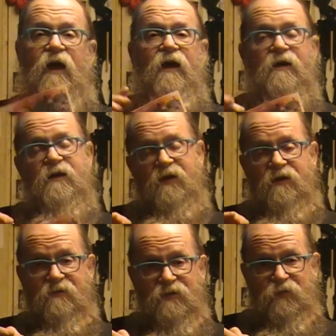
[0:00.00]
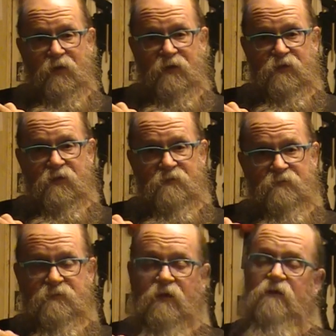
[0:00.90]
Anguirus picture,
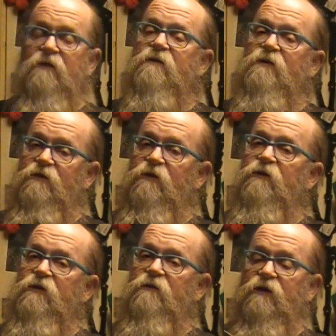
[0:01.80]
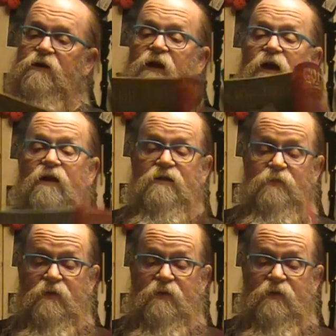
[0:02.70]
you know you're in good hands.